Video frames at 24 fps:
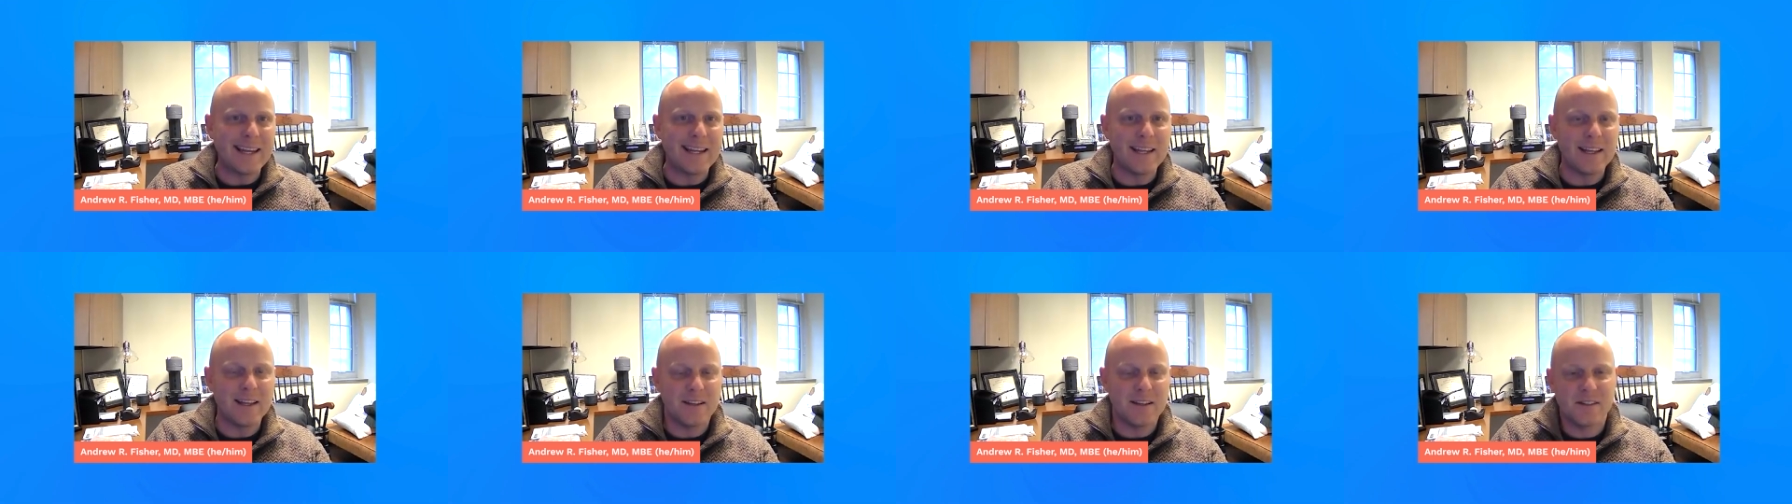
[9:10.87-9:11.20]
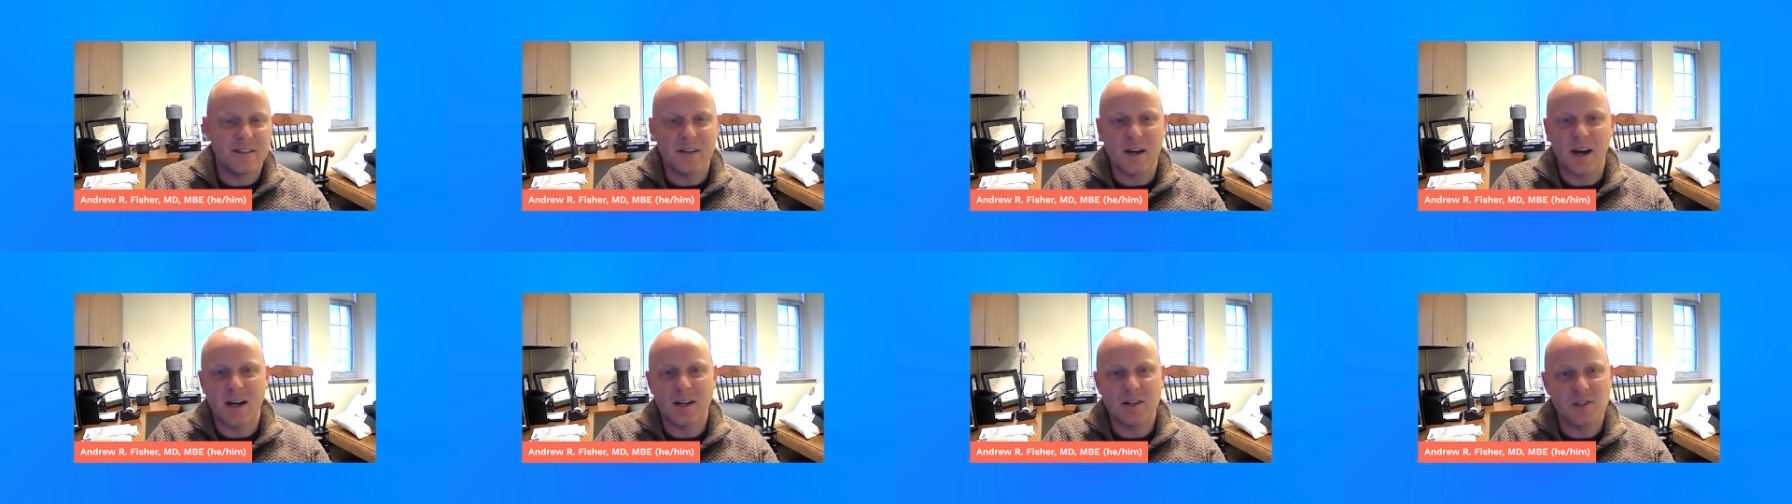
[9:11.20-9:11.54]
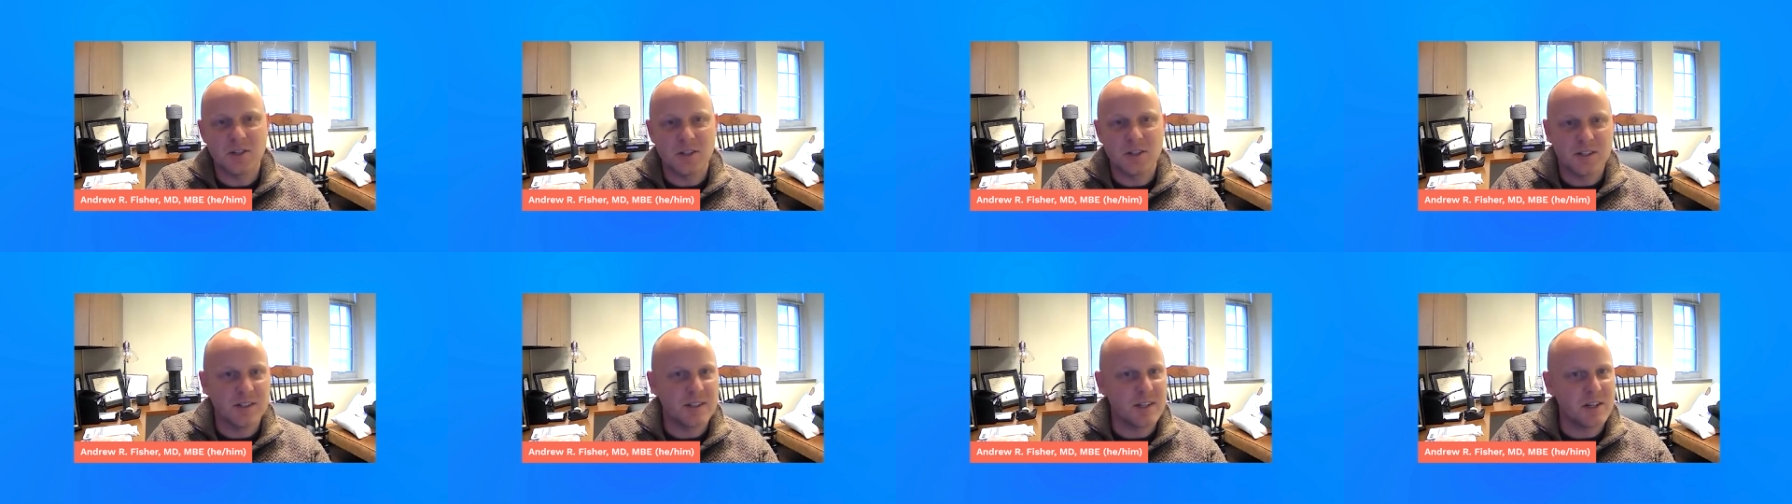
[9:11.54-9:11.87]
any
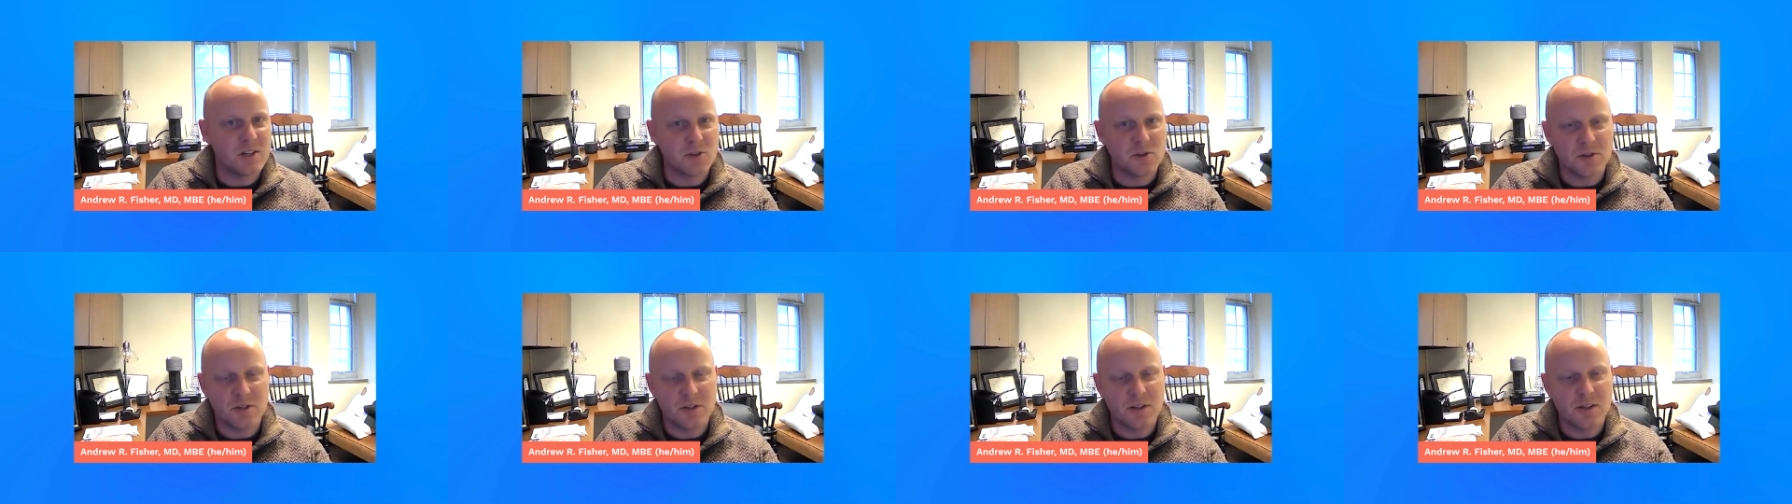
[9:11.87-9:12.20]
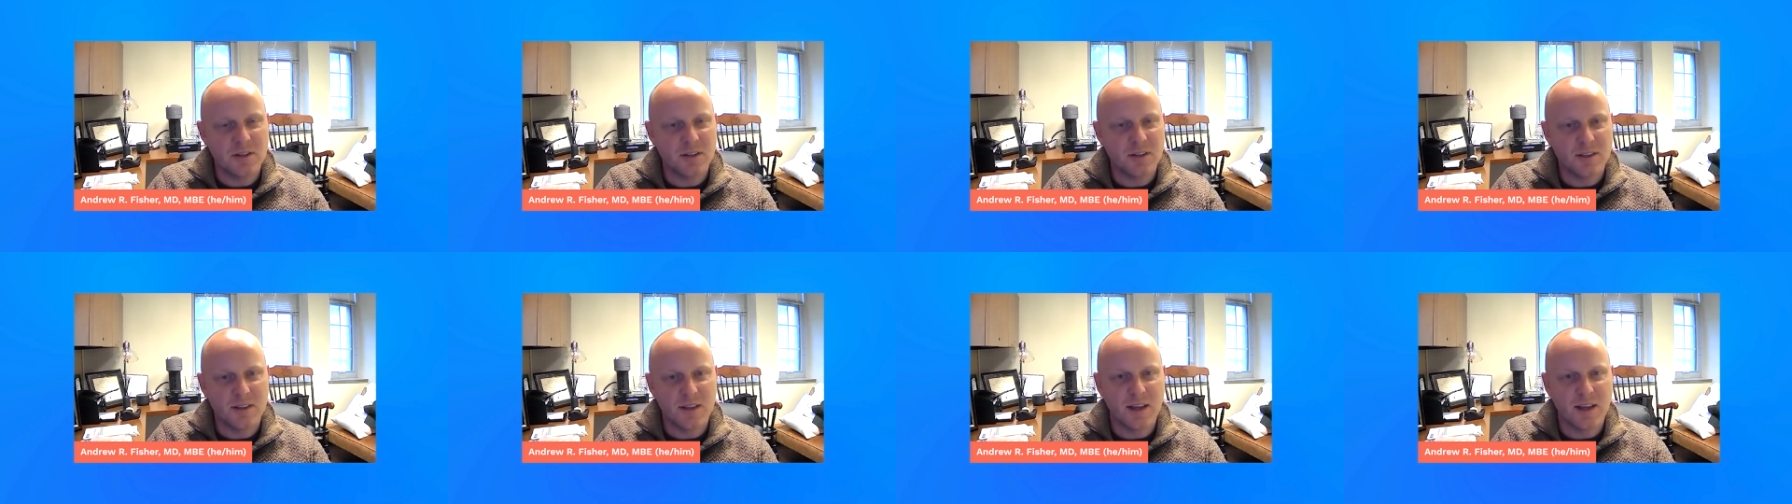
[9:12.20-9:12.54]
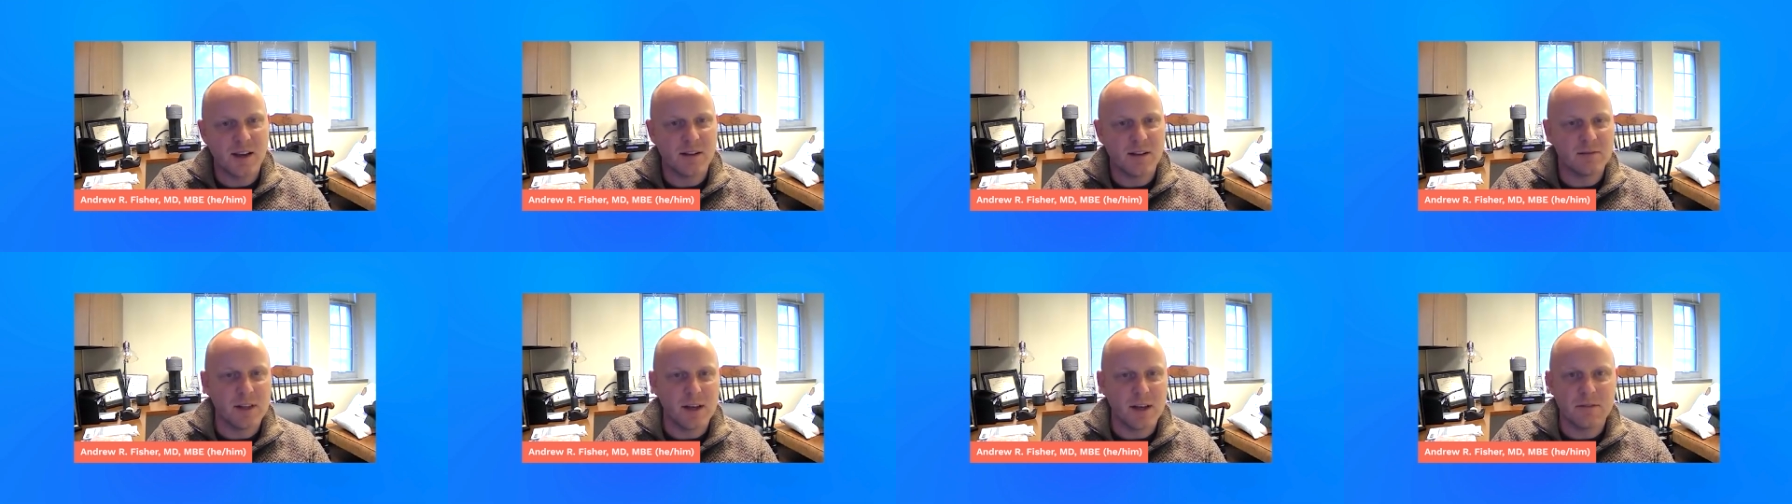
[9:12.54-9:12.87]
endogenous estrogen that
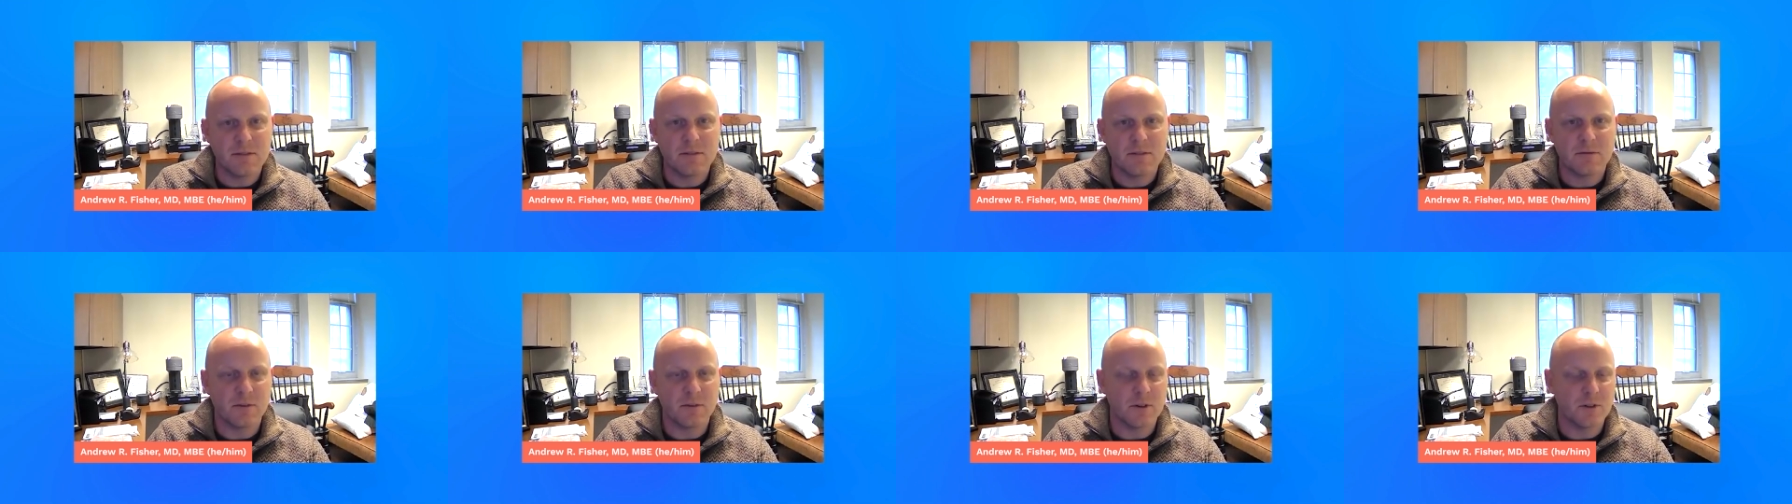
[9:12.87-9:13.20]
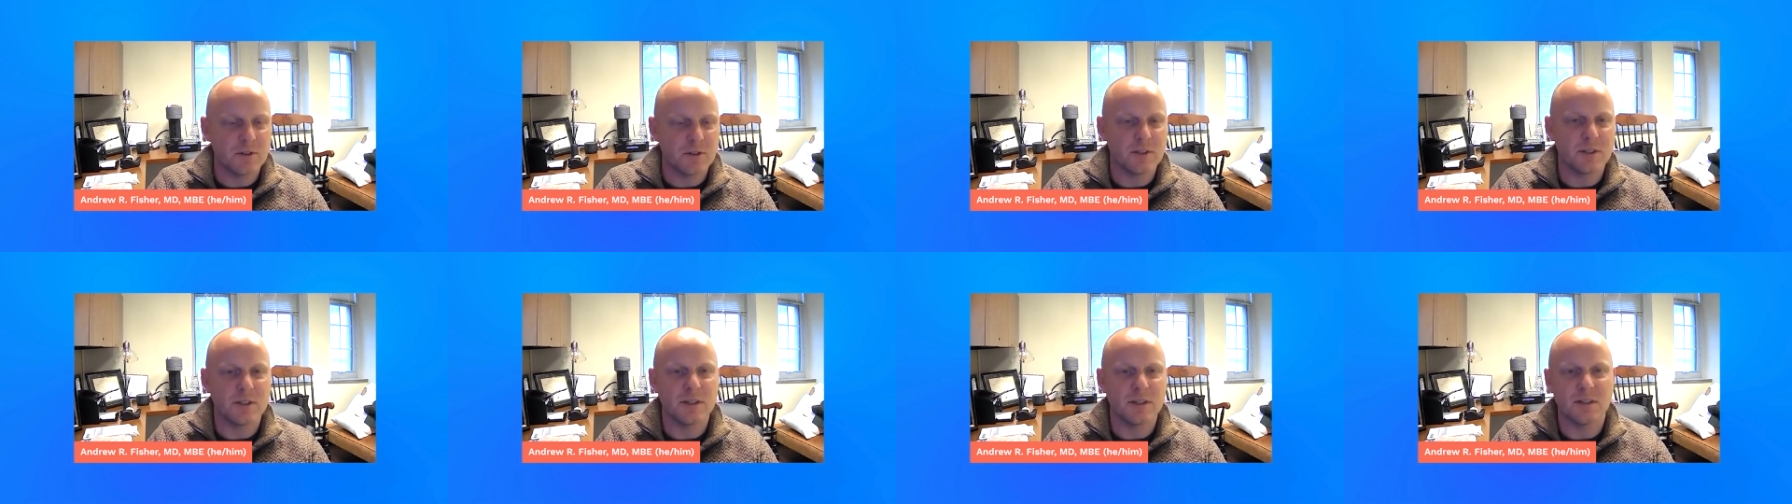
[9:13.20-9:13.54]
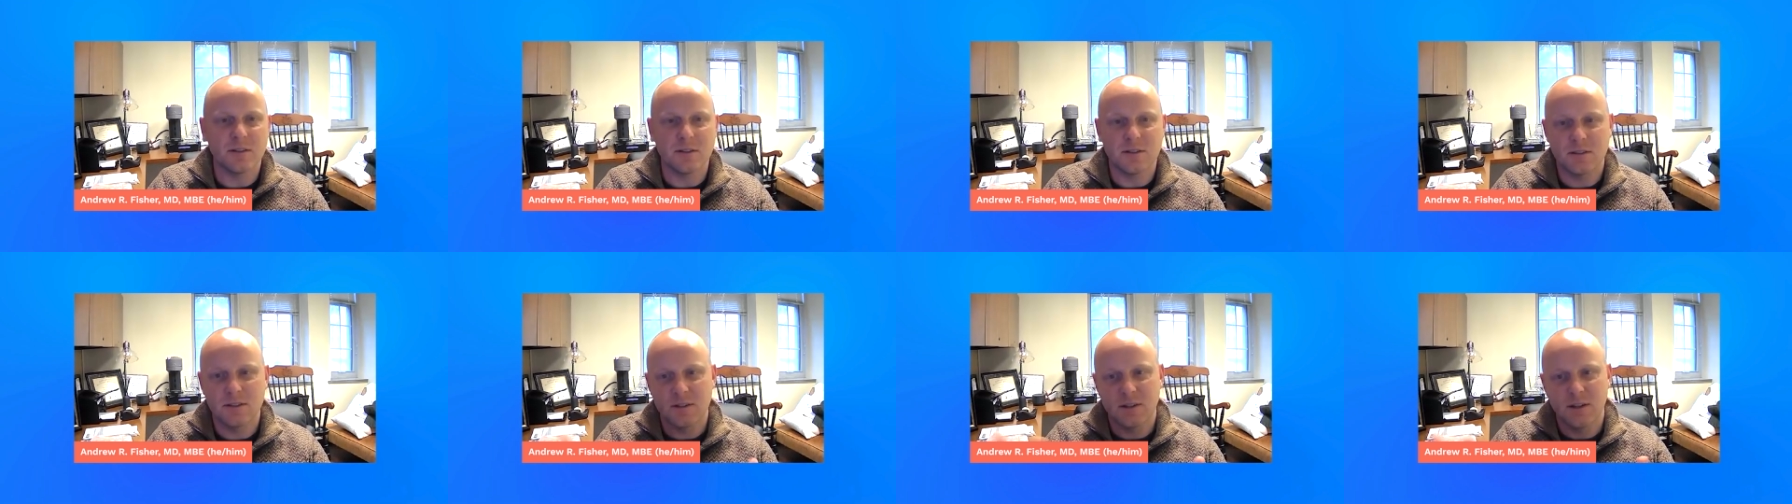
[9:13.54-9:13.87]
they have left
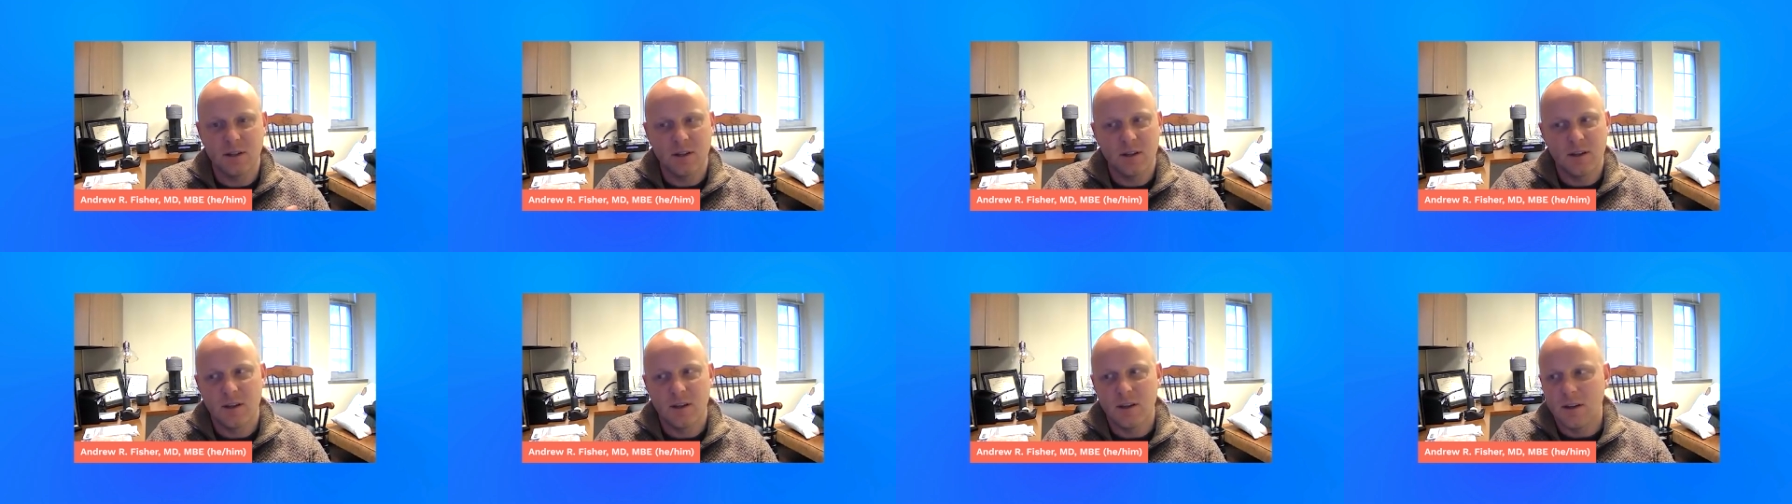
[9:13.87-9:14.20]
versus,